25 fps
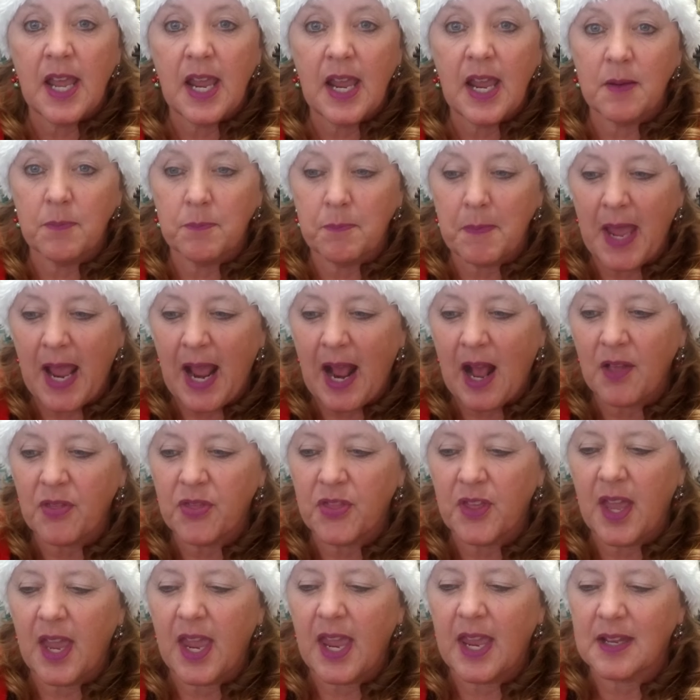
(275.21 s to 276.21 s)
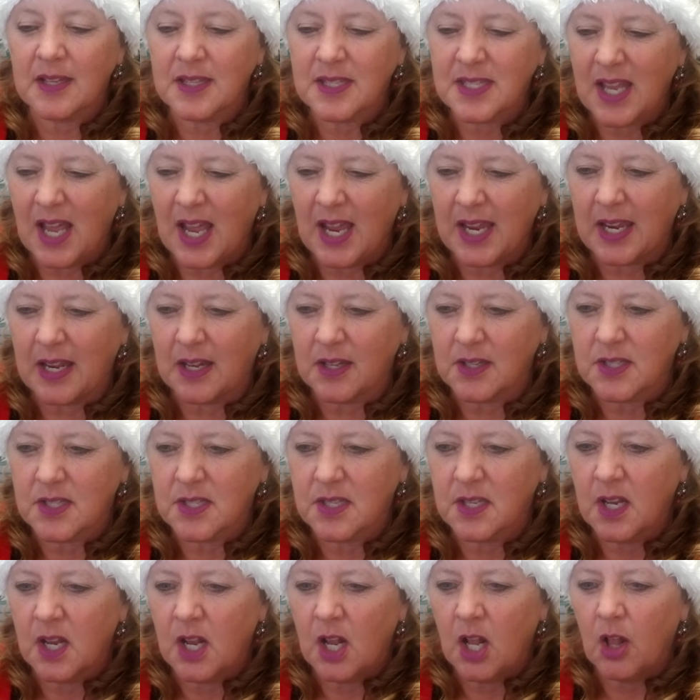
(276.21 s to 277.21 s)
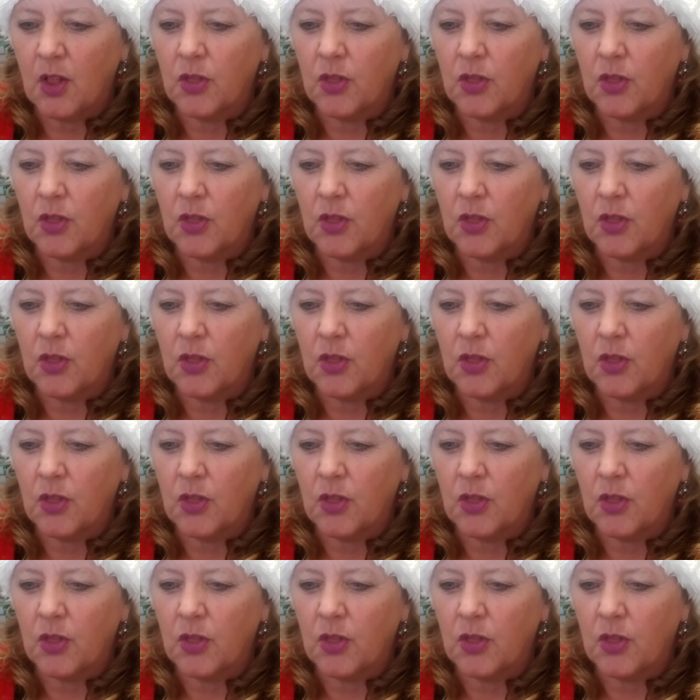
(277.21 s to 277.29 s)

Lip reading: in math and science.